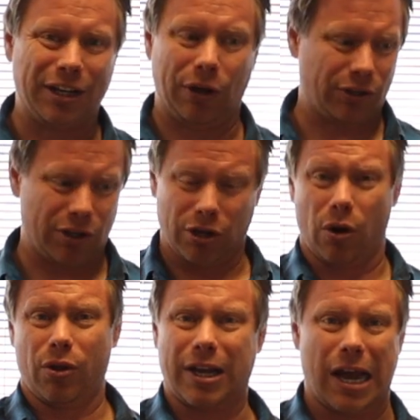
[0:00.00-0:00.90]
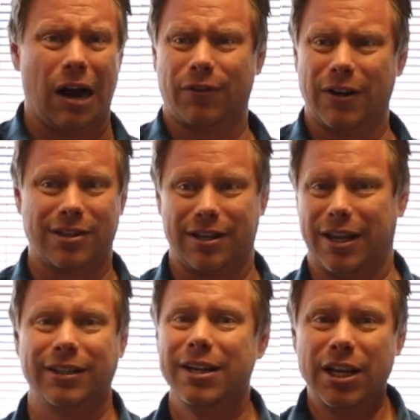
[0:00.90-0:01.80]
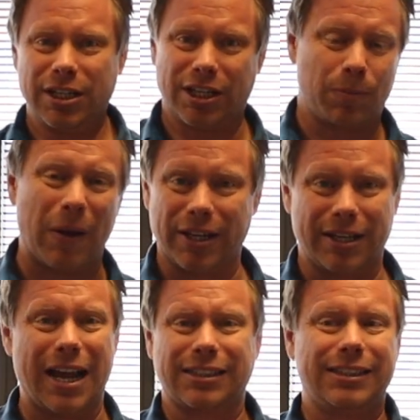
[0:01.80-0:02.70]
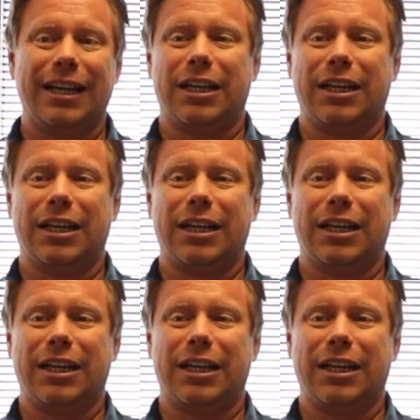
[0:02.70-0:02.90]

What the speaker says: You go to the conference and then you spend the next